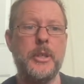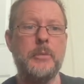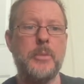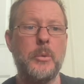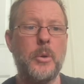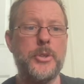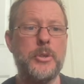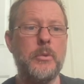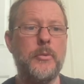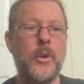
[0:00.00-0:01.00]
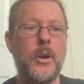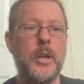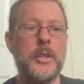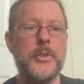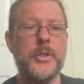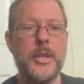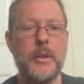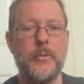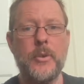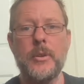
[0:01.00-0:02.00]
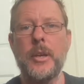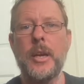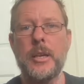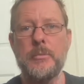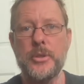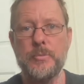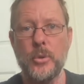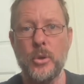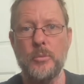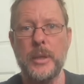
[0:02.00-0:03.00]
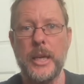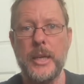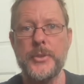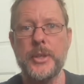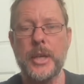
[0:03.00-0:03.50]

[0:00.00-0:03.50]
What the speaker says: But what you will find is that they're going to be small plants.